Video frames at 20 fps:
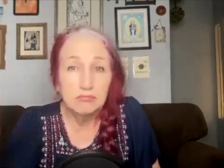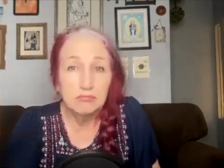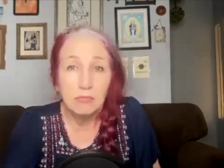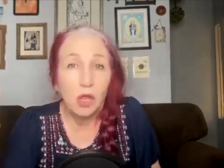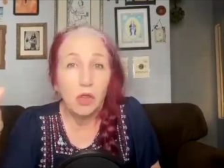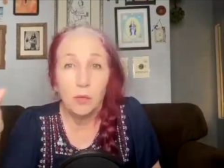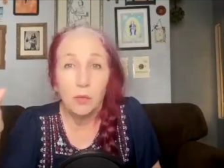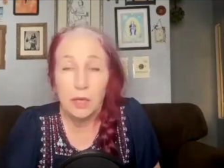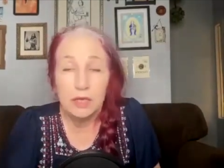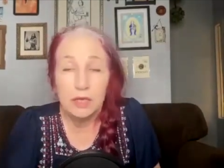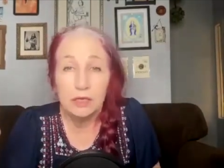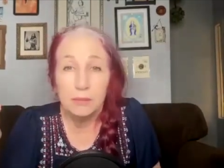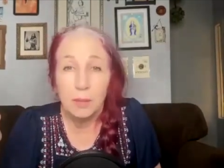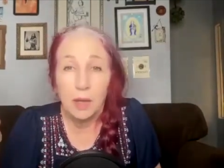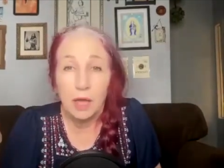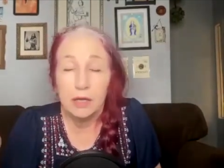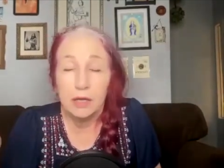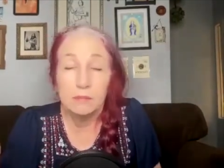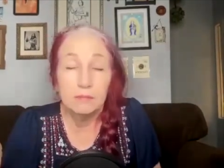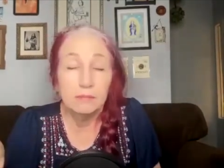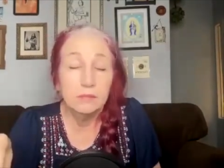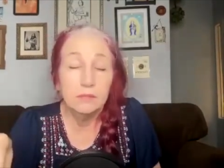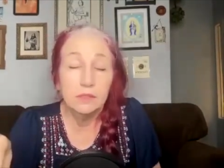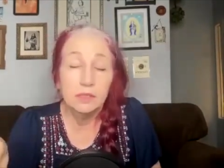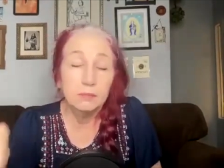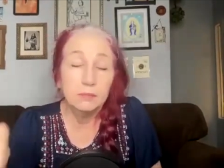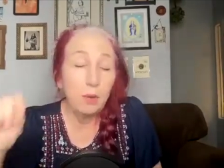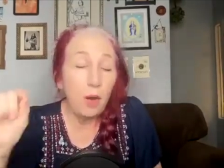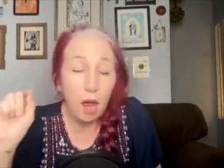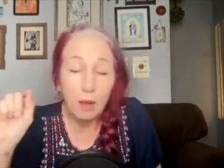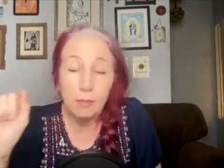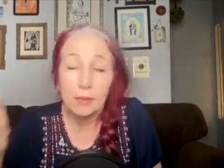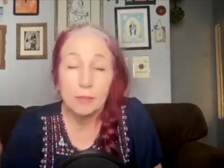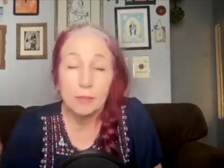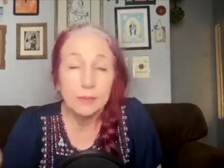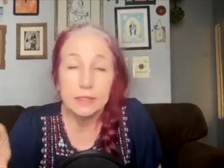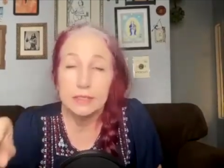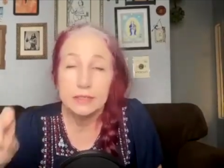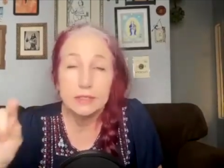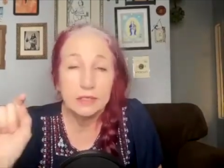all the way to the bottom. There
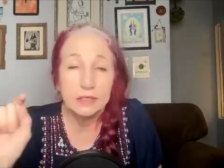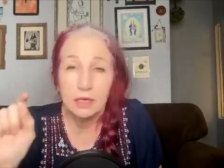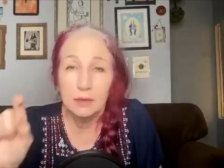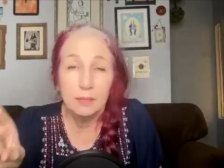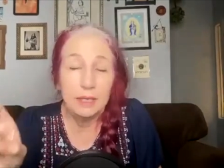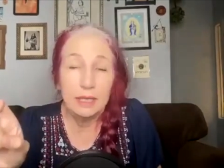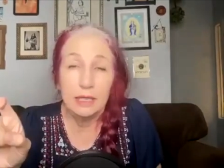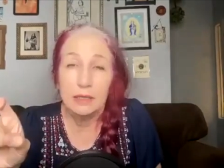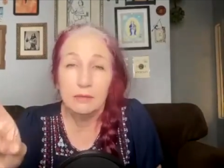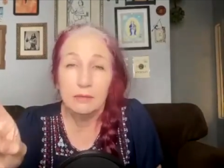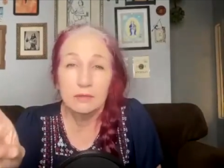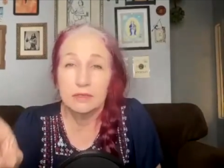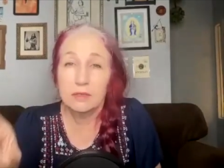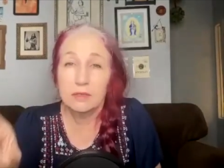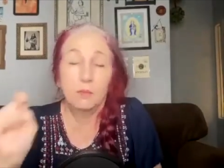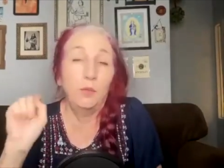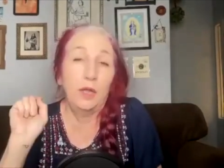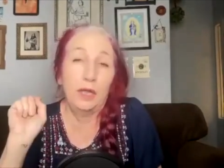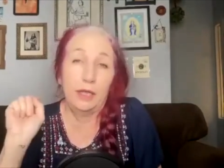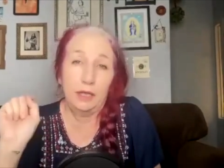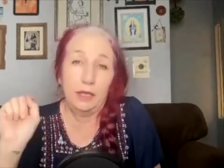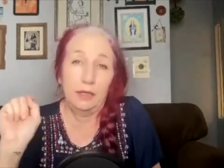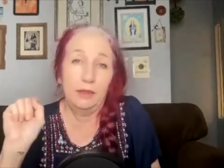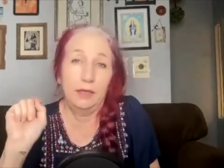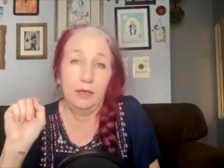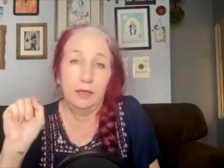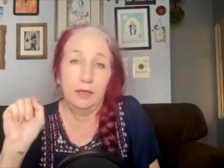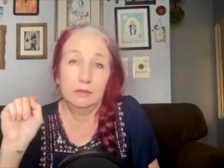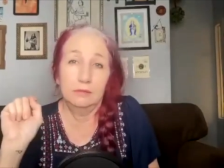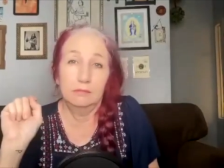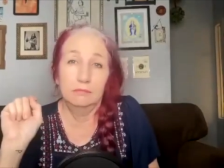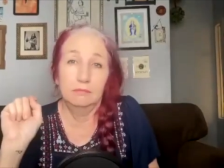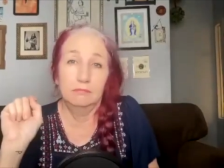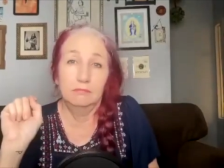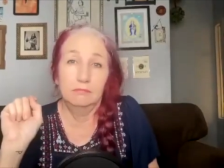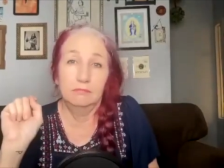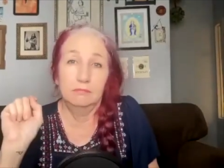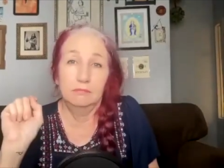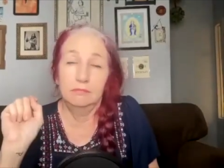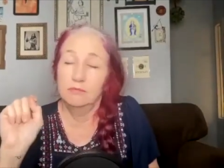probably is going to be some wick in there.
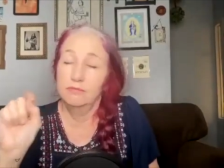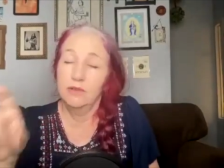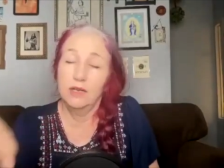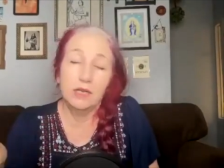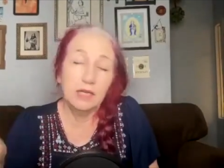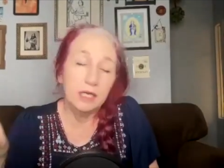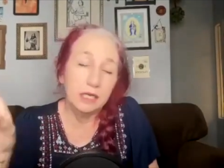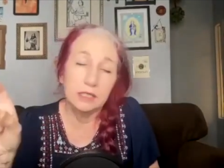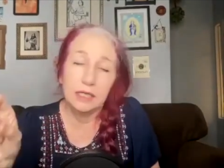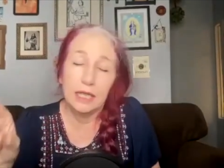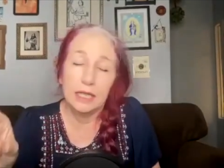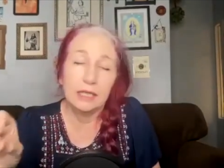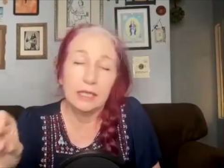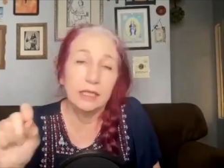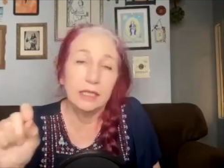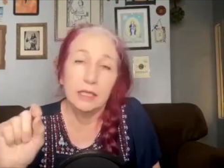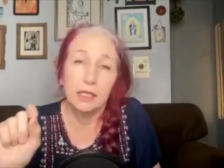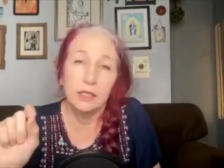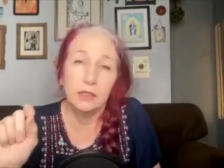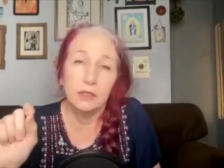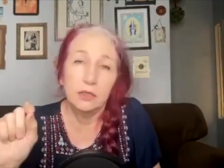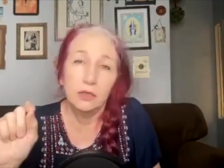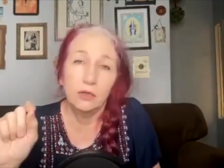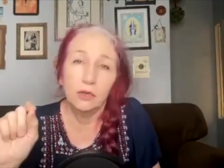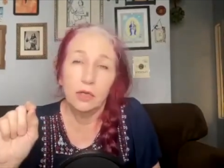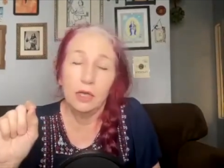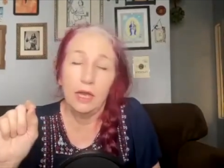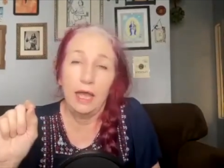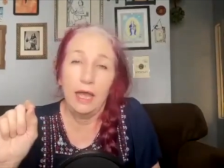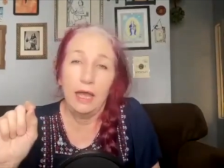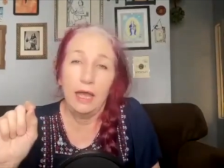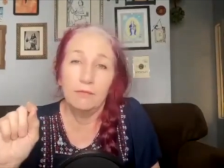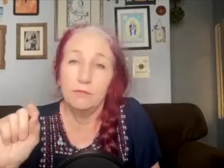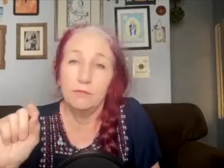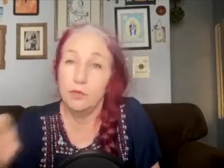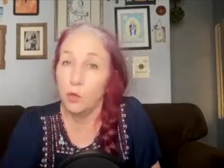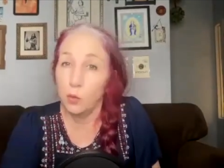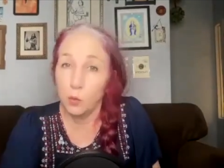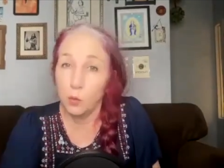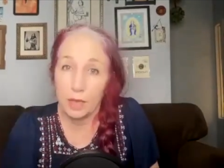Very unlikely that you're going to have
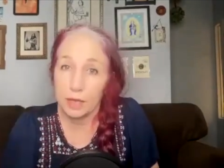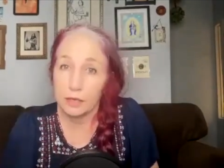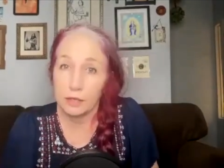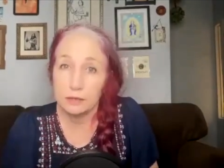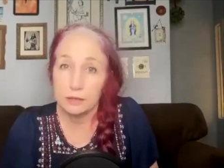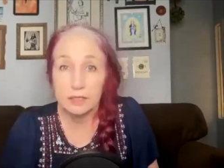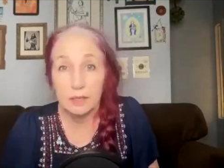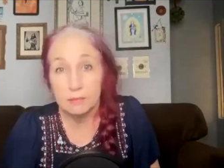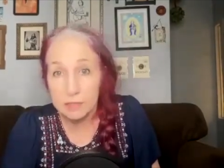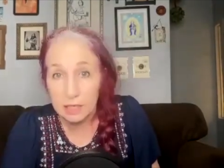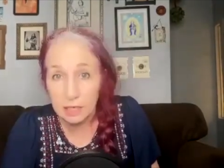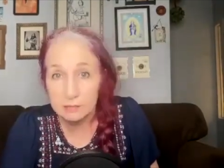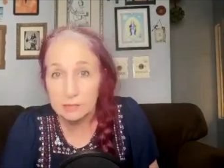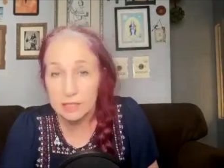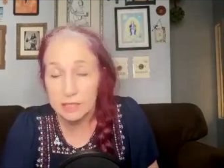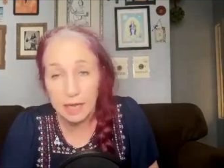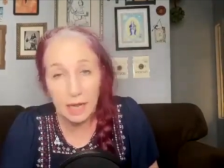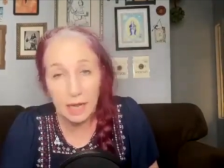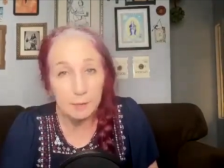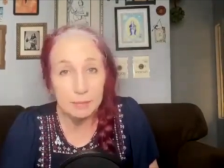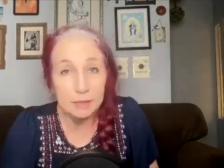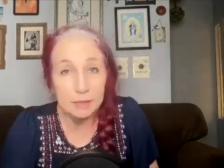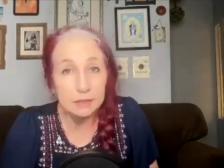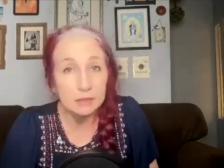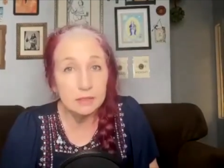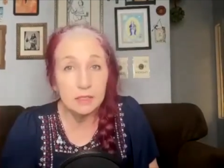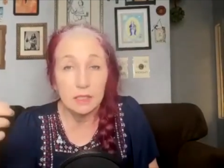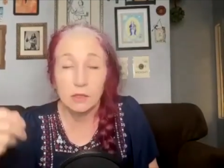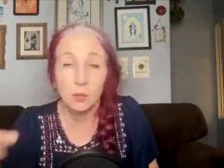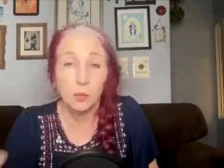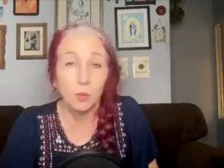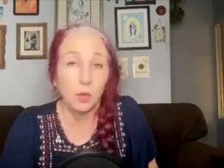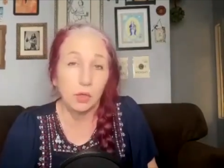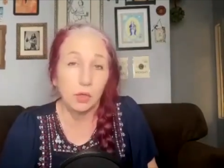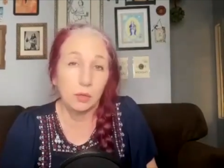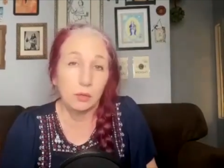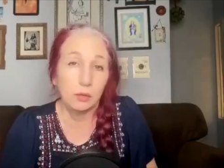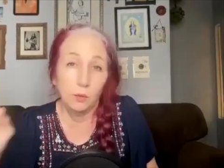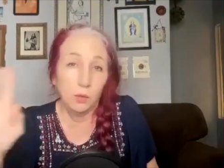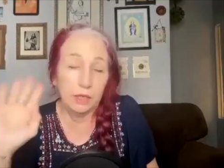no wick. Sometimes it happens that
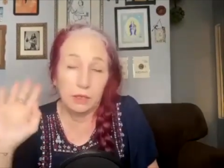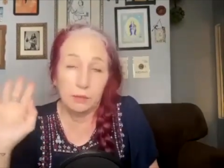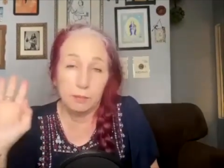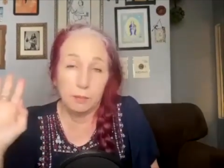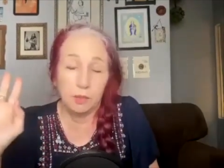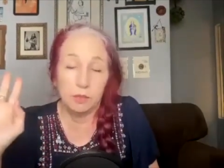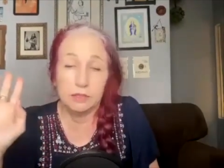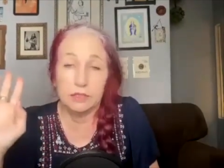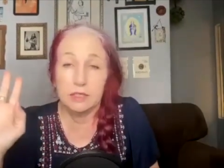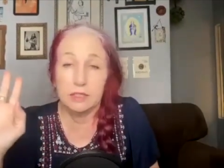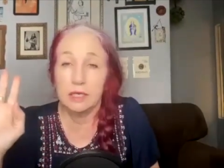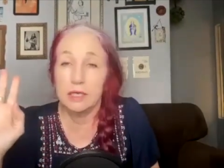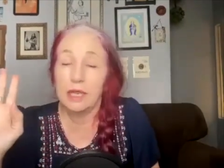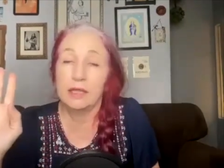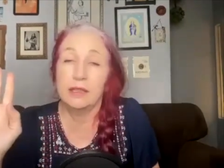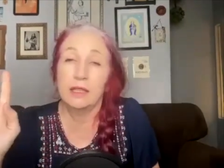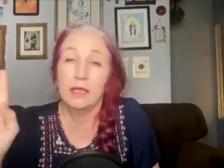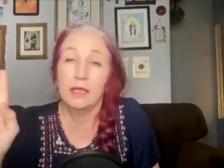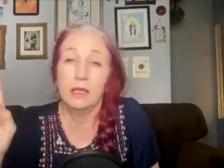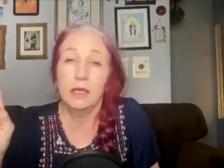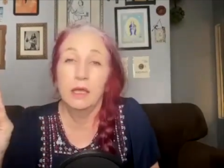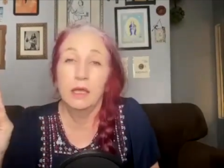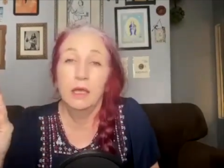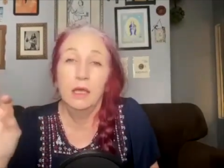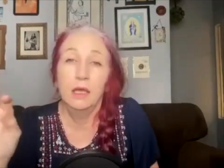the wick burns to nothing,